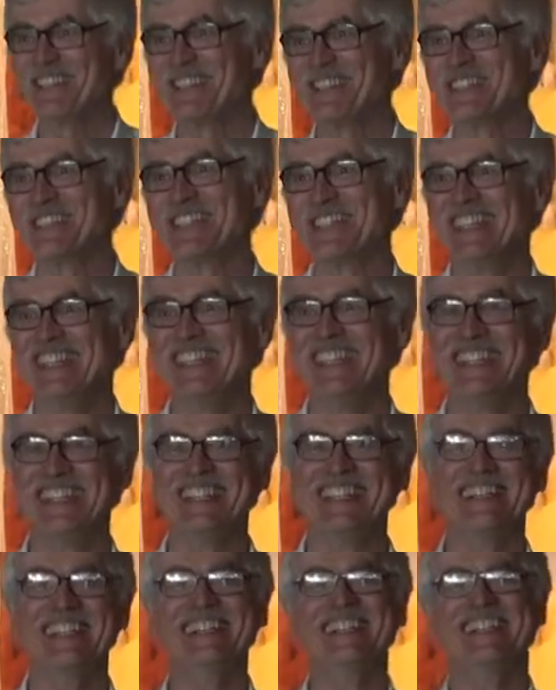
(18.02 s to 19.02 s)
You see,
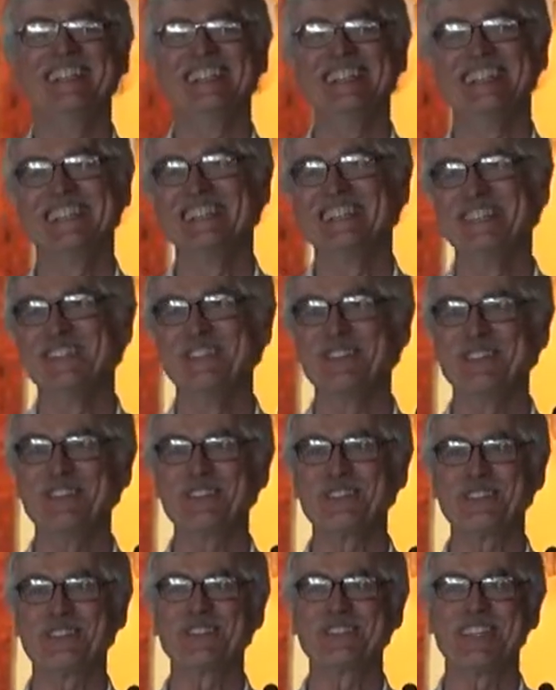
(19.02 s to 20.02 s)

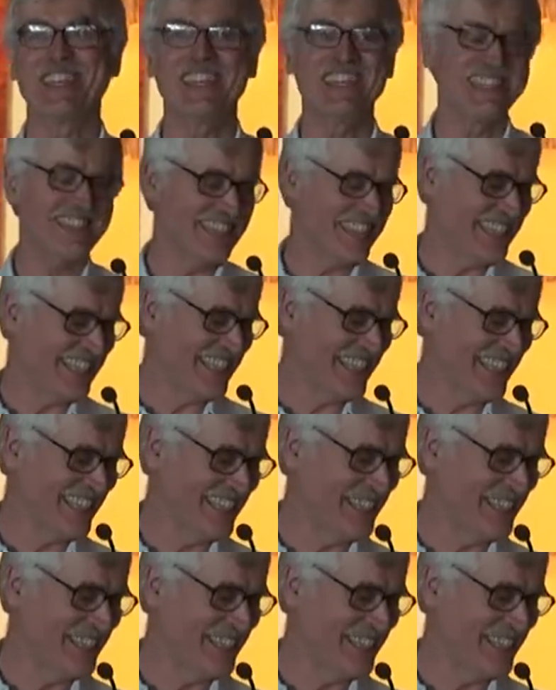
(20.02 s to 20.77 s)
used to say